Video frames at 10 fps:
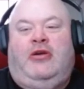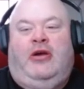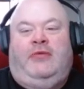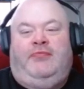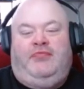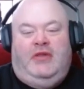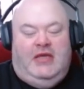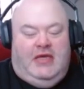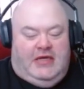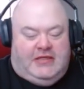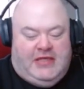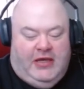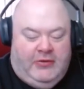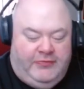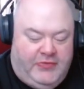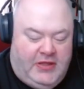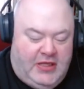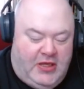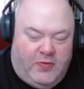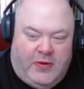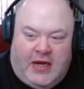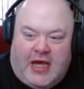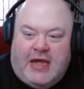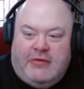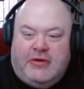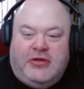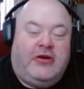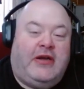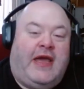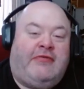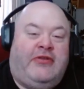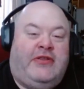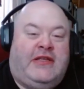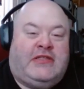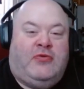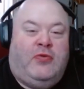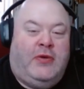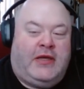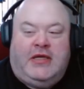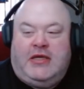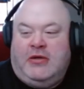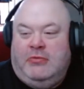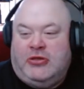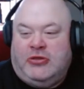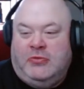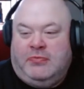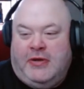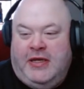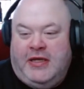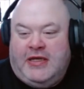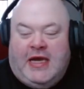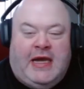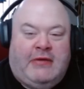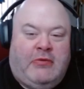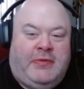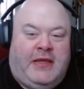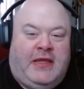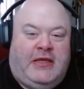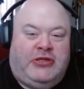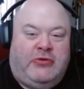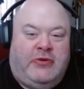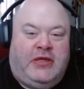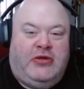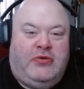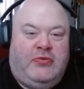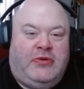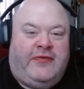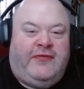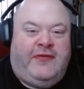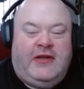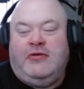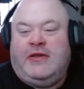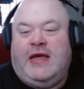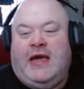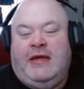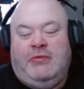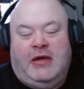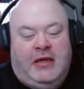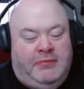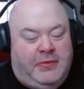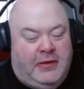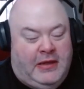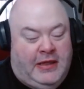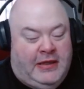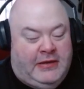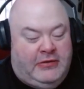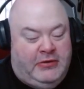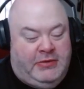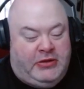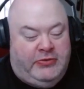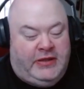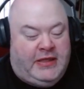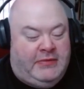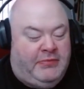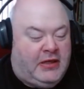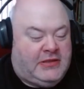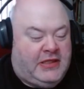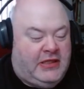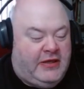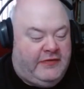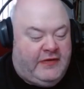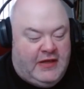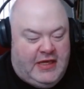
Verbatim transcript: com. So, when I return after this quick commercial break, I will be showing you the figure that I am uh, going to be doing the unboxing of.